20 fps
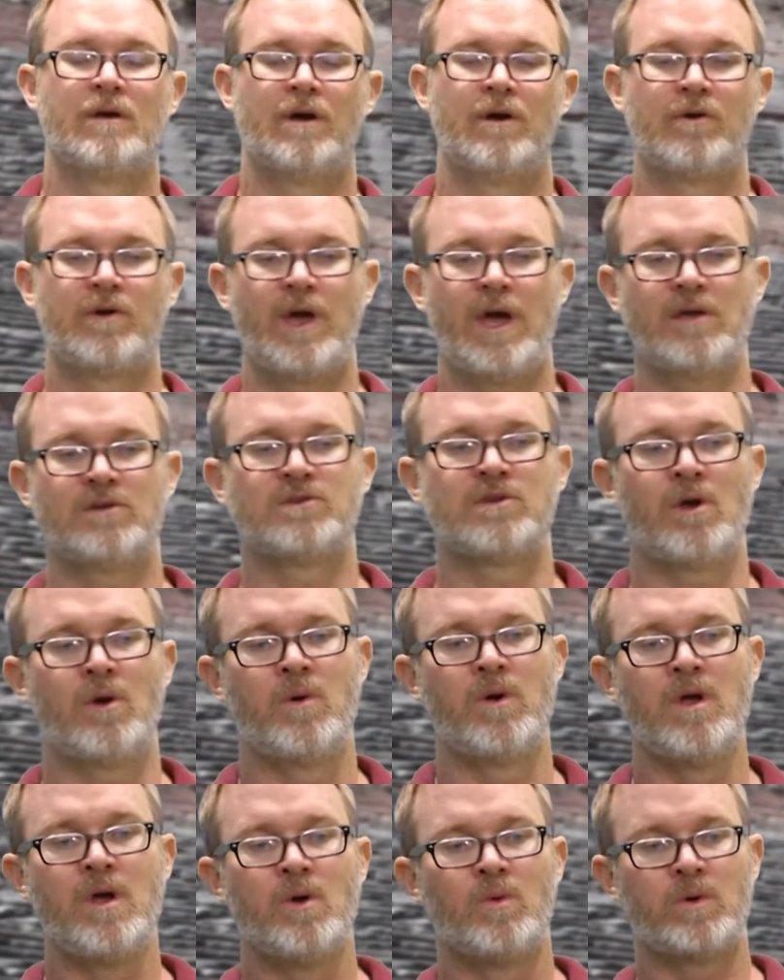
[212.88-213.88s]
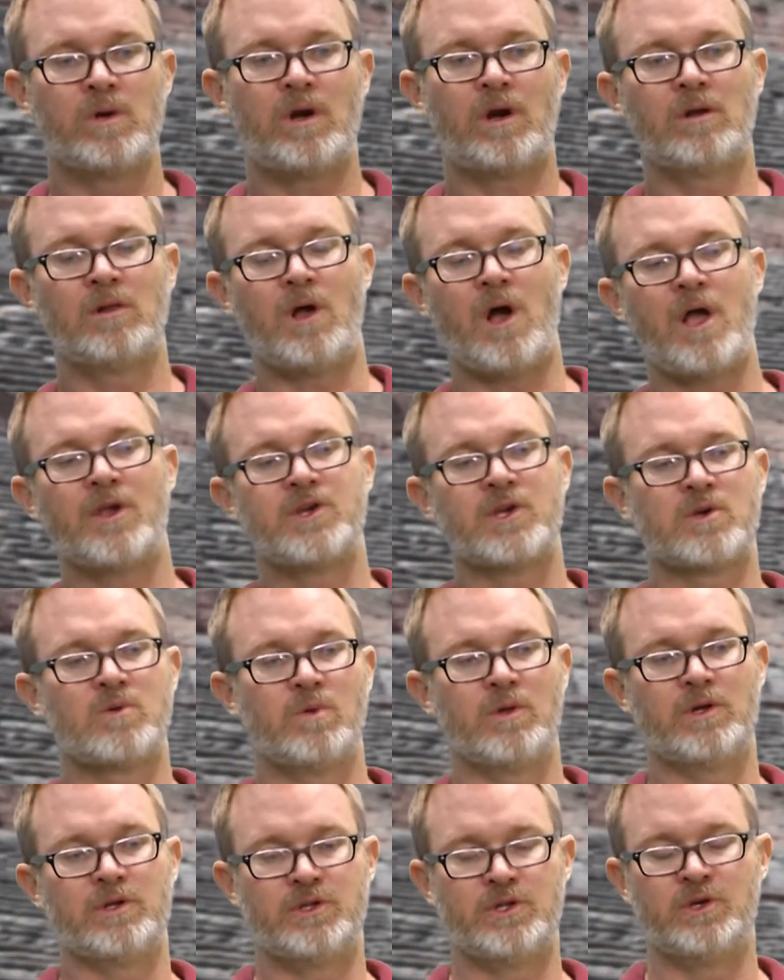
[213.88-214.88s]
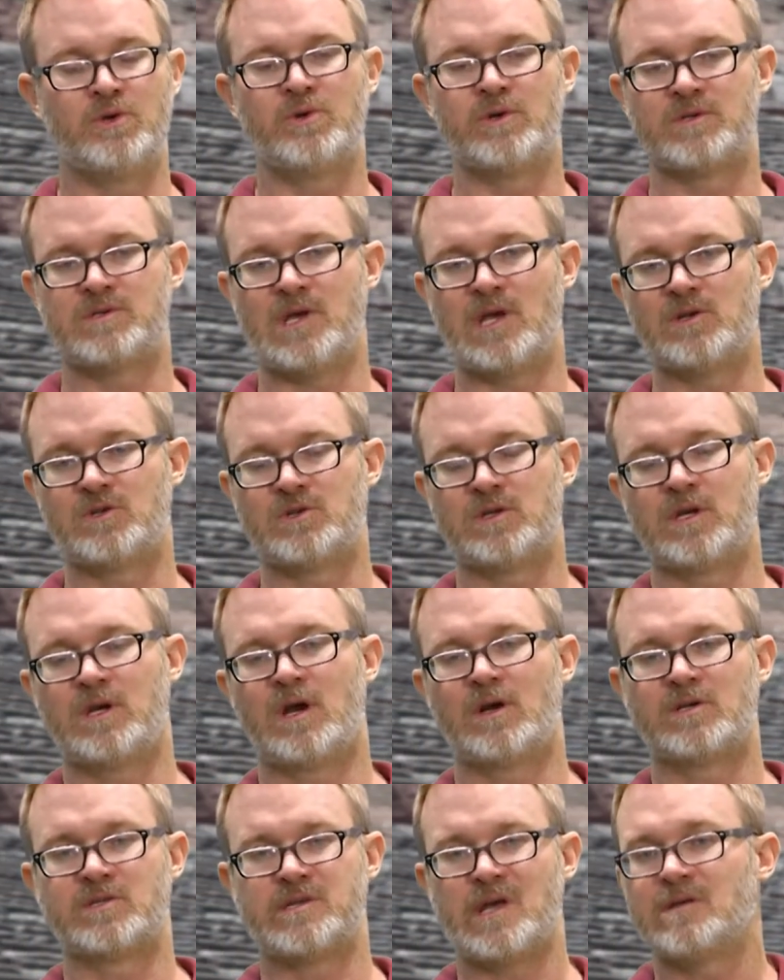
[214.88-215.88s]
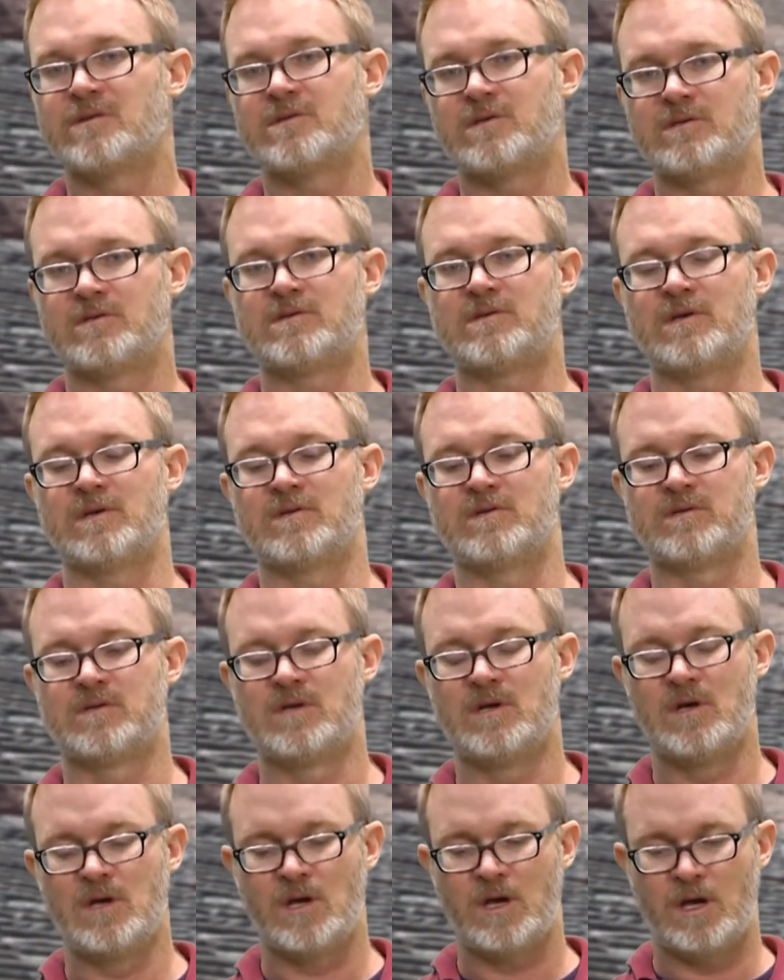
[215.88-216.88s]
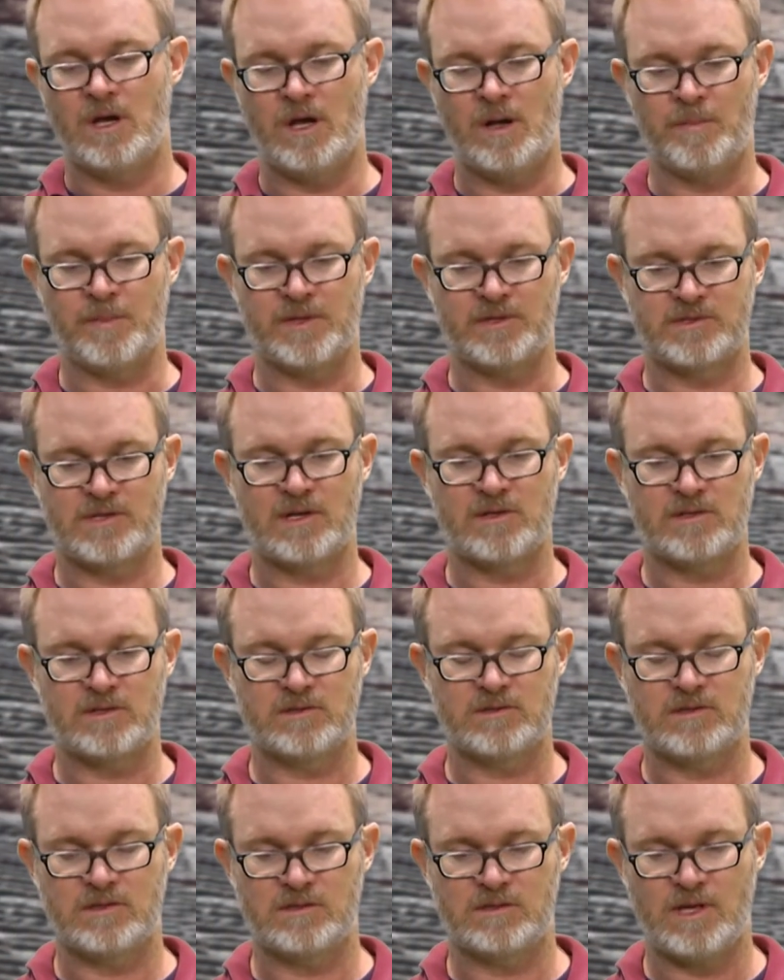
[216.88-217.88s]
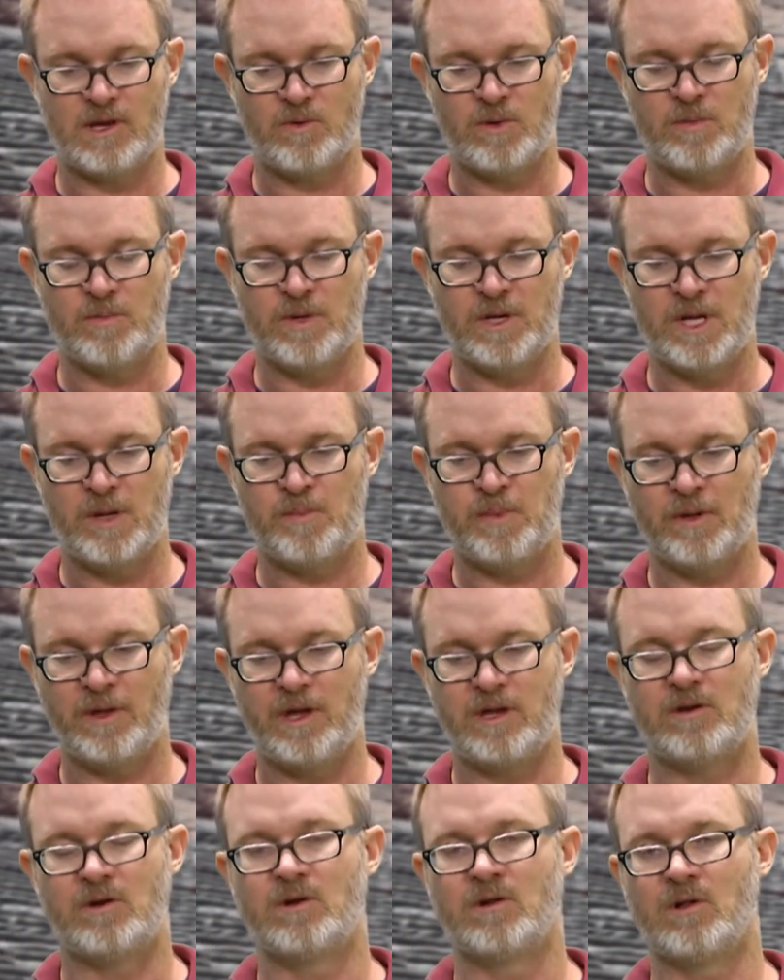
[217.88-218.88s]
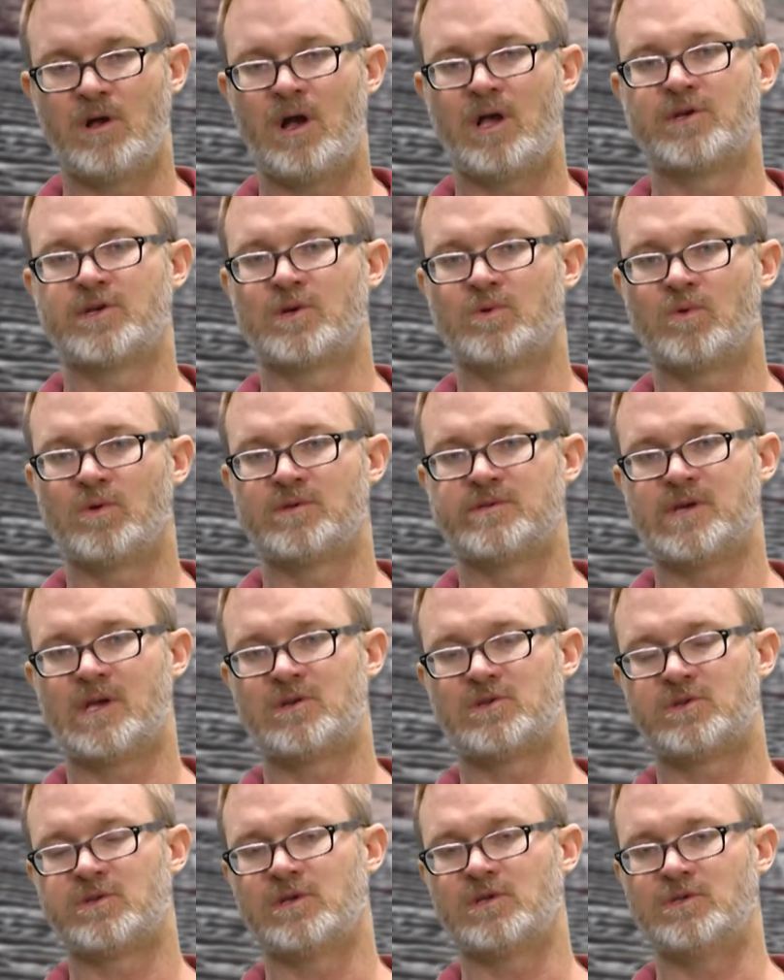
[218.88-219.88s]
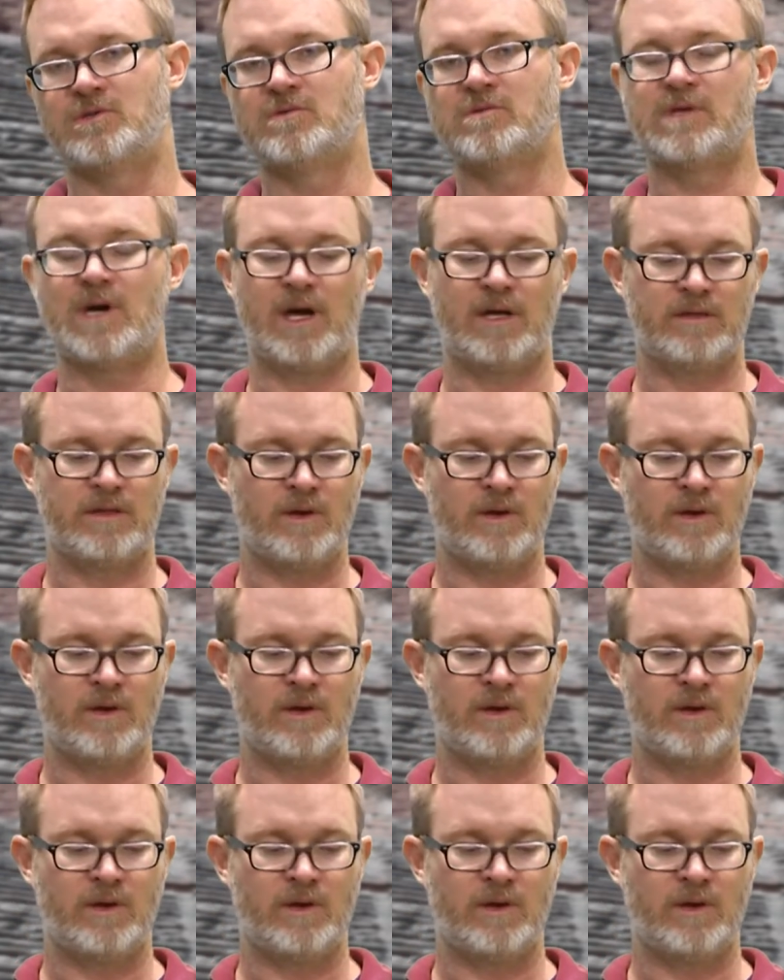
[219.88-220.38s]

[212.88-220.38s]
Okay, so what our logic will do essentially, our sentences, the sentences that we manipulate in our logic will essentially do that.